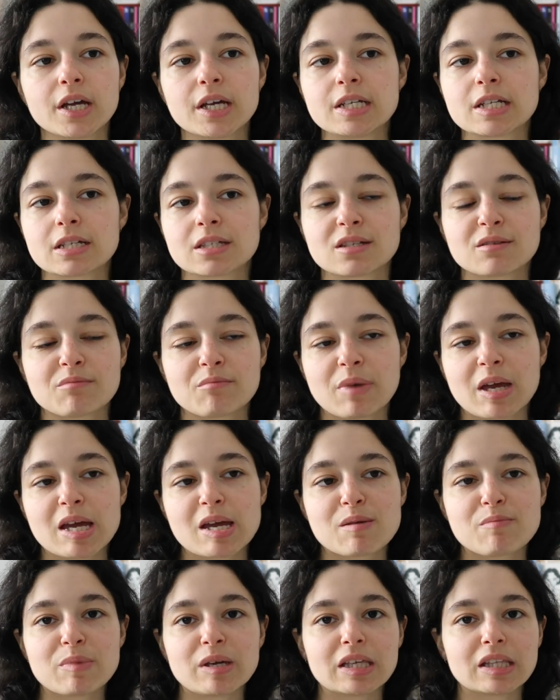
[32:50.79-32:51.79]
It doesn't
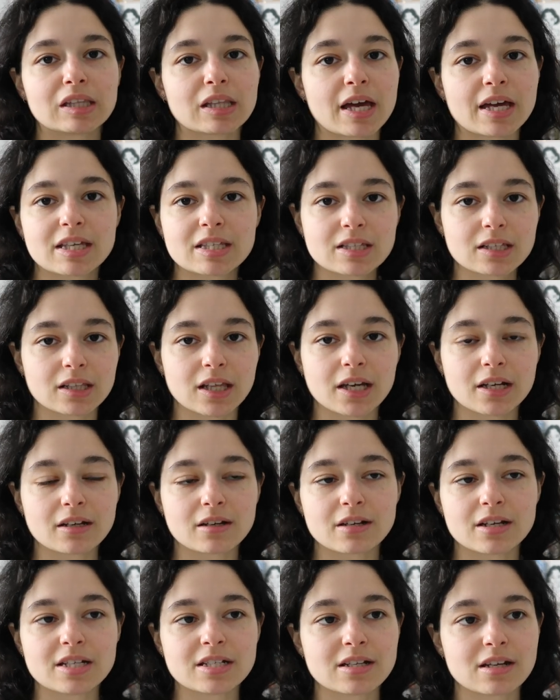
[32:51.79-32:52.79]
make me like
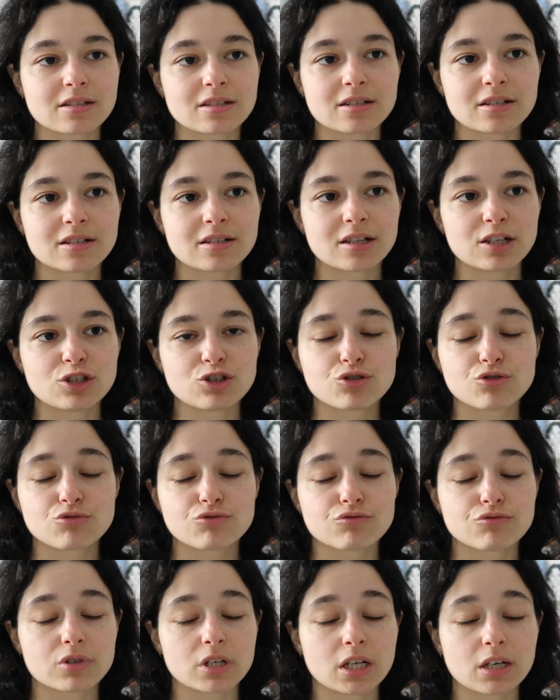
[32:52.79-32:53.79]
Selena. It doesn't
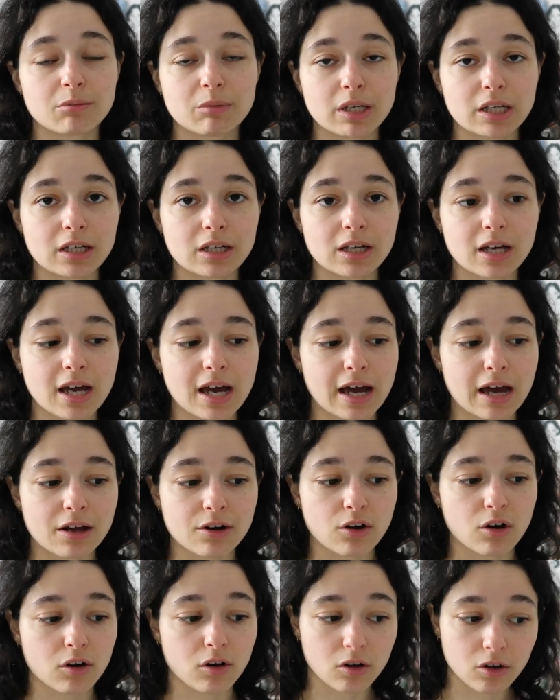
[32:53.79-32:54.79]
intrigue me
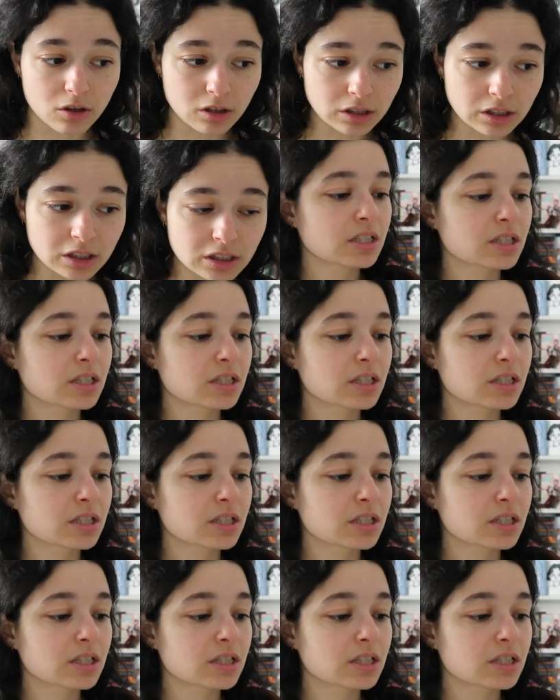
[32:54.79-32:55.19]
at all.